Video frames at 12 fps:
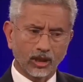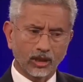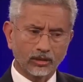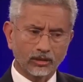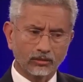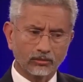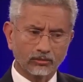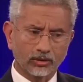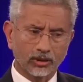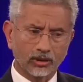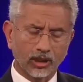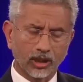
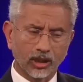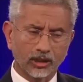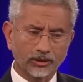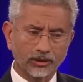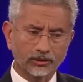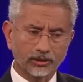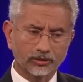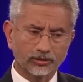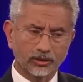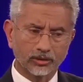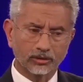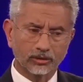I think there's
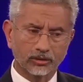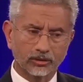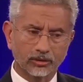a